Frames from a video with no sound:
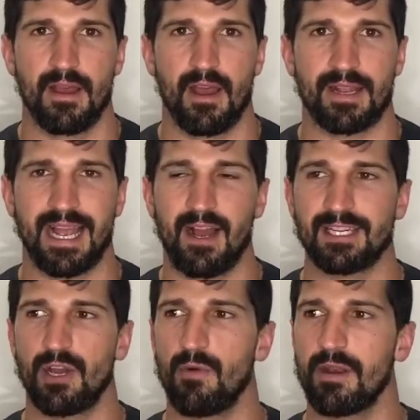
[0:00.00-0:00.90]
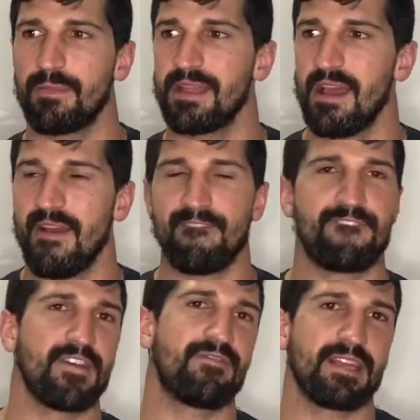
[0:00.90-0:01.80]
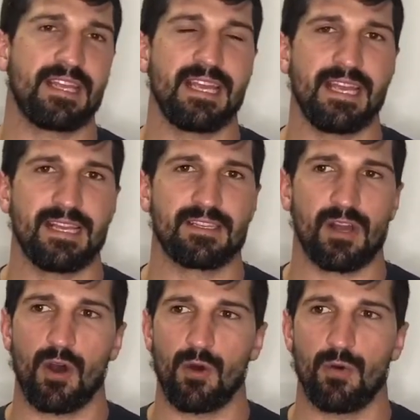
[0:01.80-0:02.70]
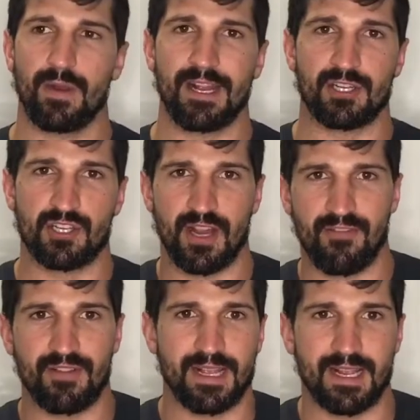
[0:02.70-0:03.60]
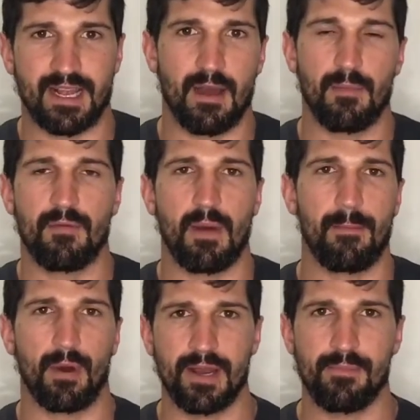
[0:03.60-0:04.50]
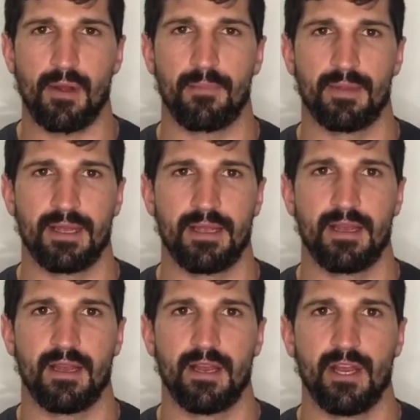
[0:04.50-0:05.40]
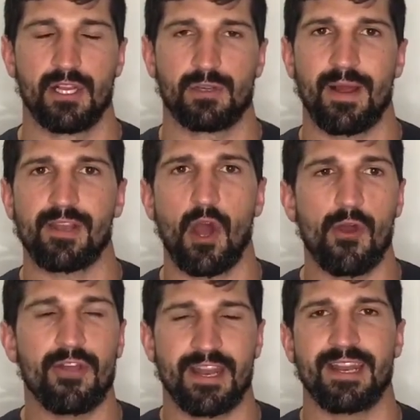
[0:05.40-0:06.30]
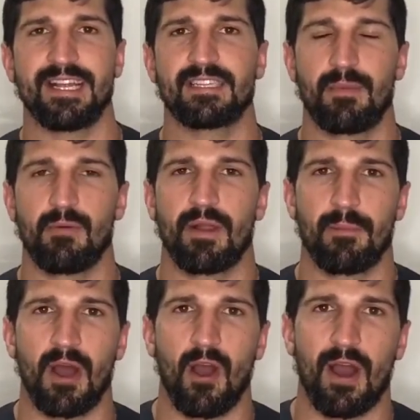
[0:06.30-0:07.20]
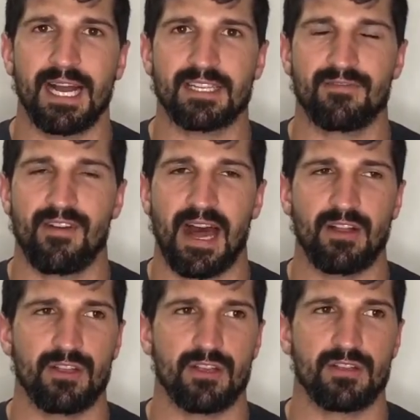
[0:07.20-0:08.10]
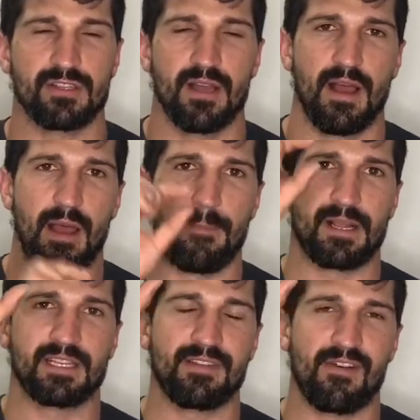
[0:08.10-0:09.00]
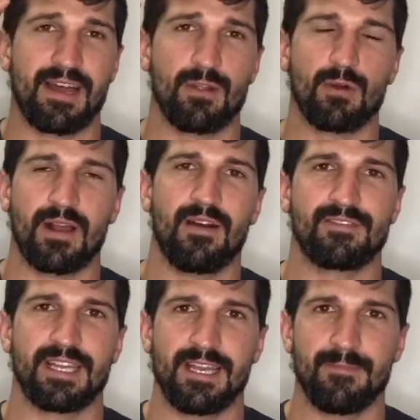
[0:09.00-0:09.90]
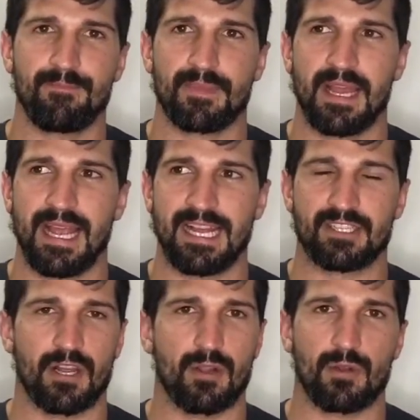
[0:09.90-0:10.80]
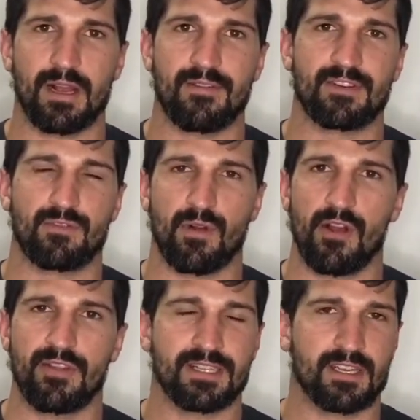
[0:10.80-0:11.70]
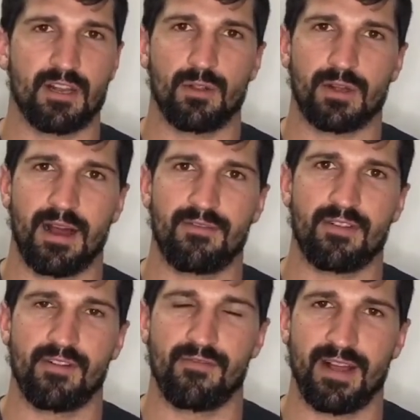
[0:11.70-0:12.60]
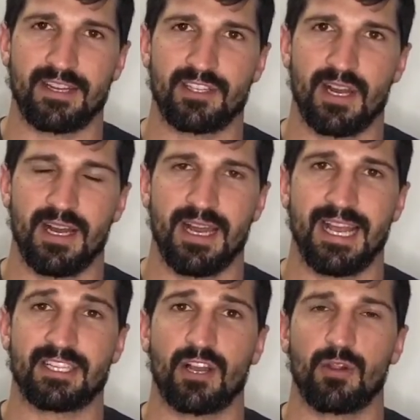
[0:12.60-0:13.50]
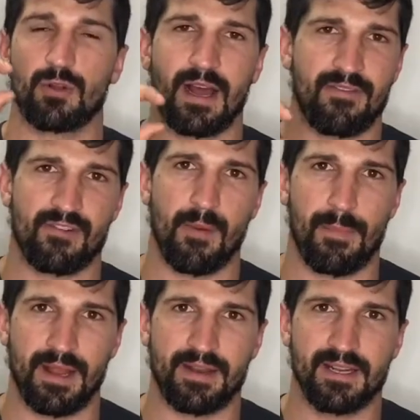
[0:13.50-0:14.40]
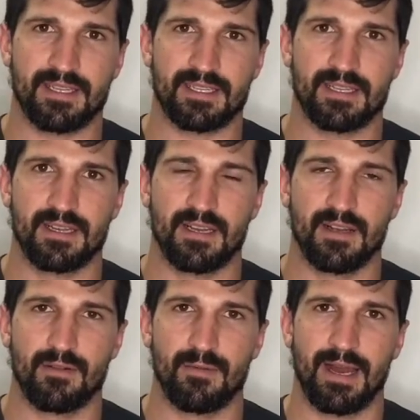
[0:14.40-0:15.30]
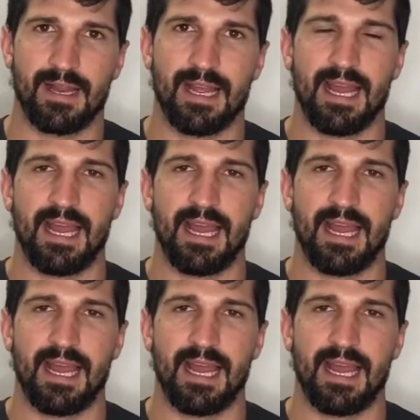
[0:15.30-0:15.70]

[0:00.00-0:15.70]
Okay, I don't want to be 50 years old and shuffling and can't move my body properly. So I know that it needs to be one of my highest values because if I look after it, it's going to look after growth, it's going to look after adventure, it's going to look after abundance, right?